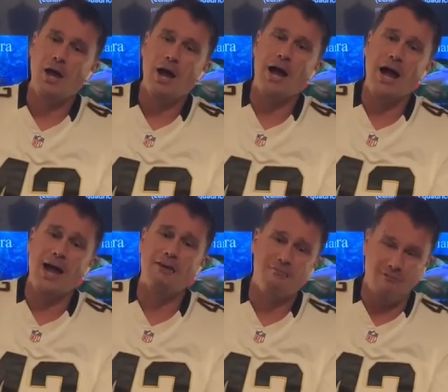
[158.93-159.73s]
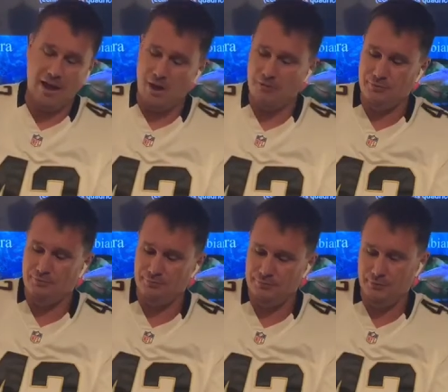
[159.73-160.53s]
I have found
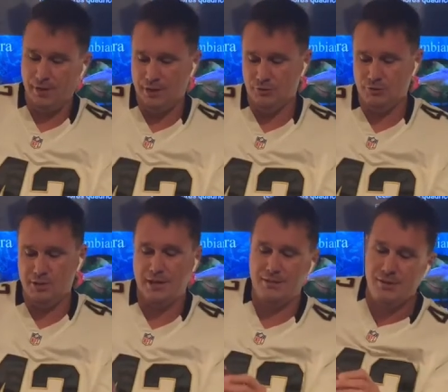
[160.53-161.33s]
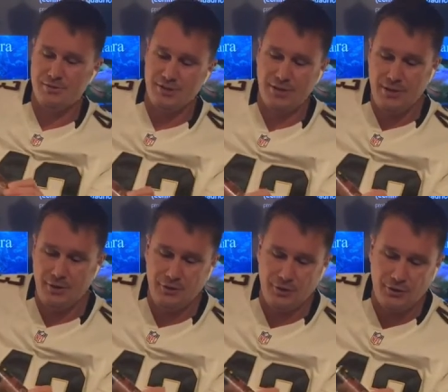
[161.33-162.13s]
it'll say it doesn't
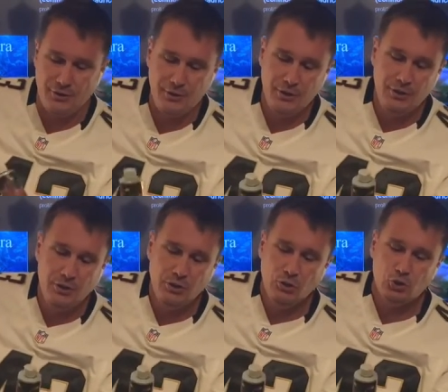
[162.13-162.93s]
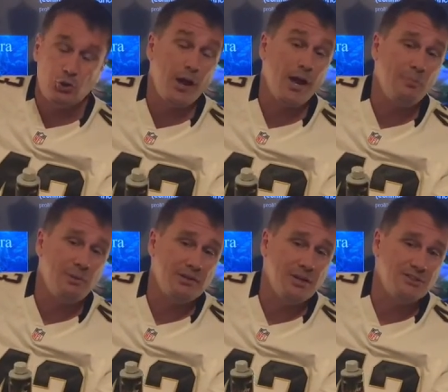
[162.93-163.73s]
kill your shrimp,
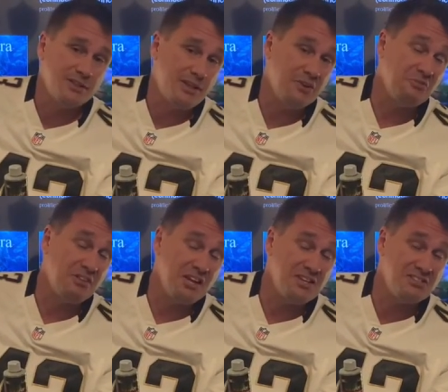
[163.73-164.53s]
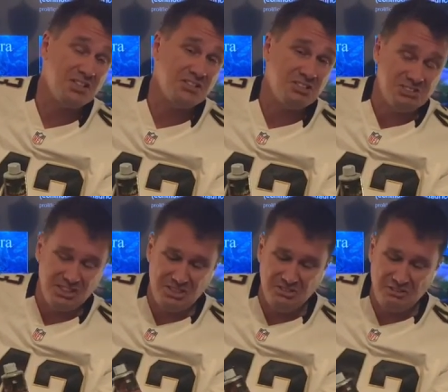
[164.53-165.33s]
it doesn't kill this, and it doesn't
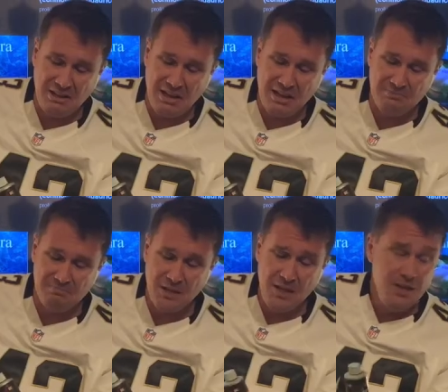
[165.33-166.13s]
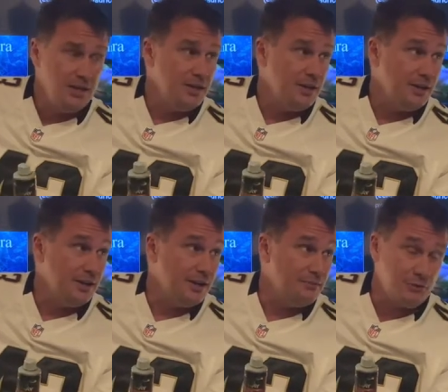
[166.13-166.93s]
kill that.
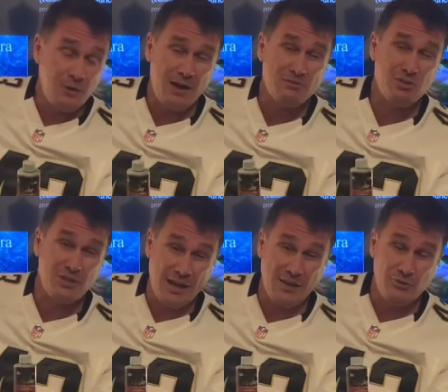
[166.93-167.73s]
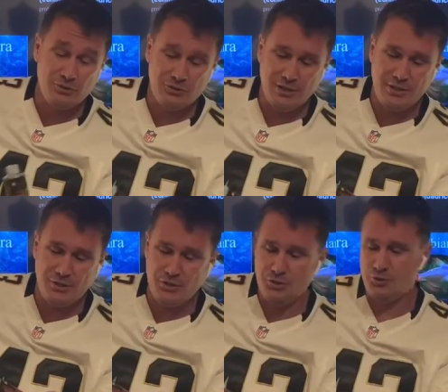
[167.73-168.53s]
If you have snails and you
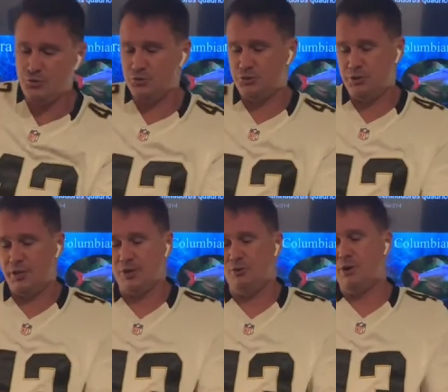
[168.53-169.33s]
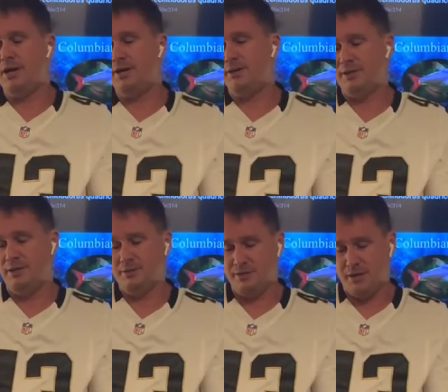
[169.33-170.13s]
use Ickaway,
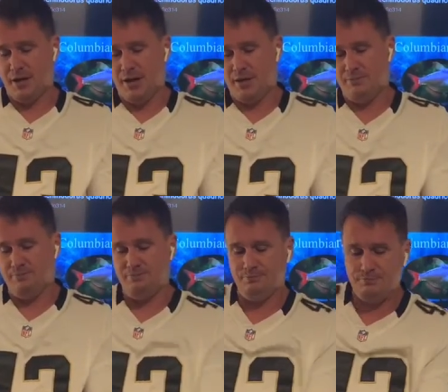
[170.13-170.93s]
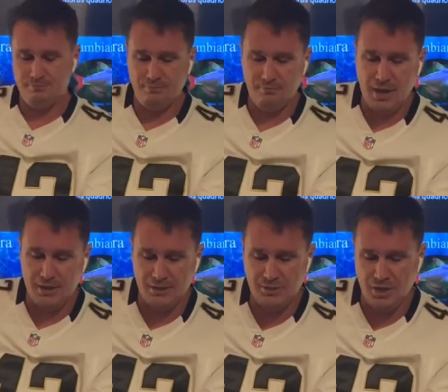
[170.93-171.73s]
it's got
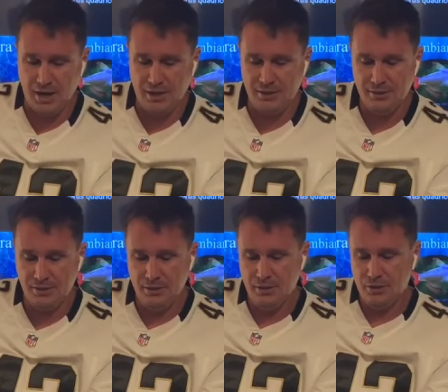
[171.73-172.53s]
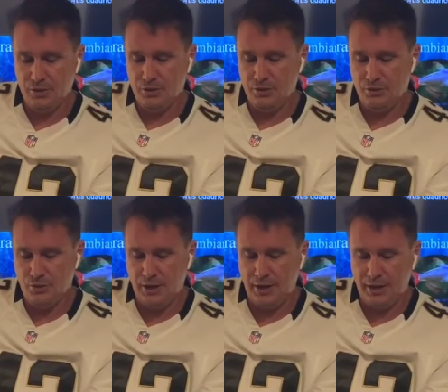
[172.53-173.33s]
malachite
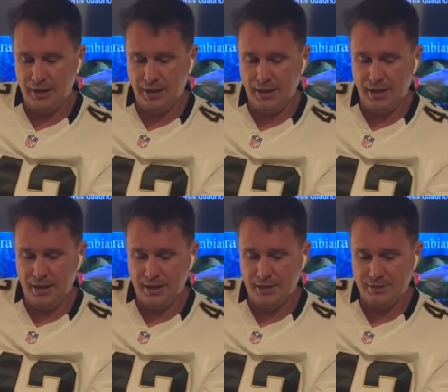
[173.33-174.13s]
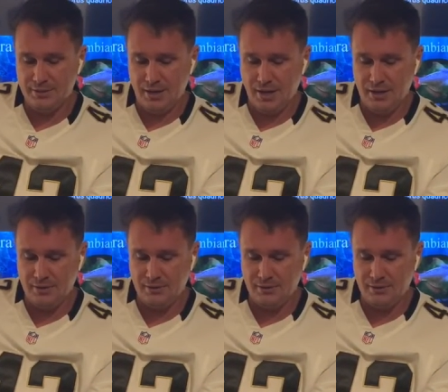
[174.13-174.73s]
green in it, it's got